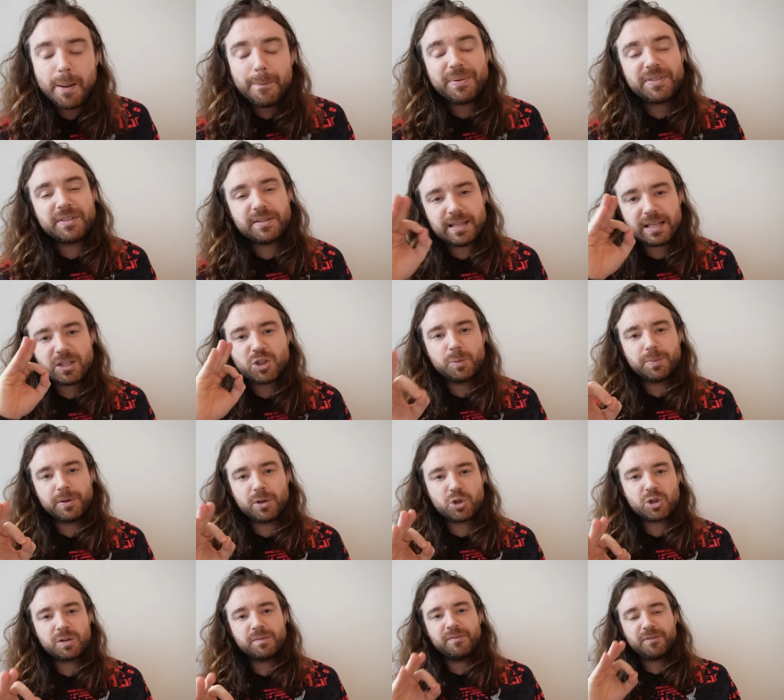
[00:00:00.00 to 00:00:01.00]
but the
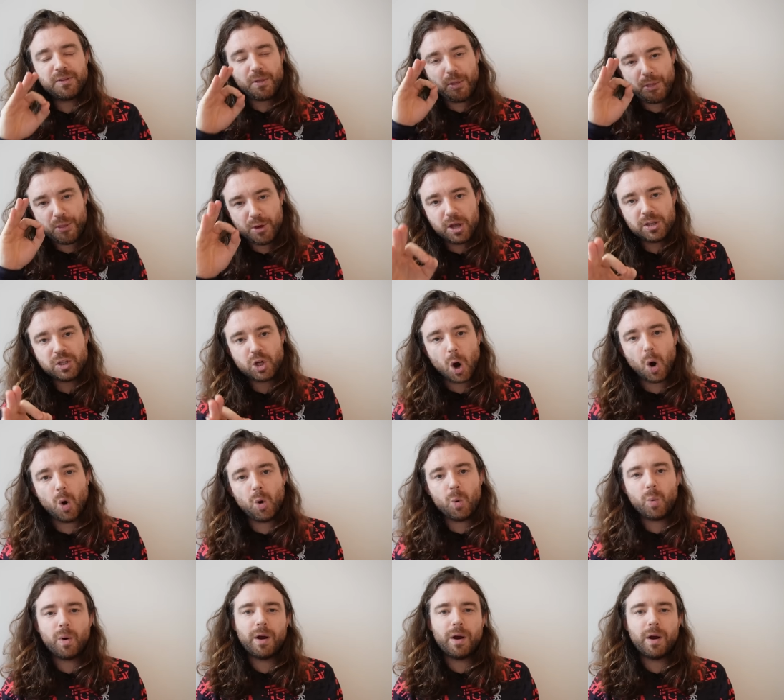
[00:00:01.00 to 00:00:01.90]
distribution for the third goal,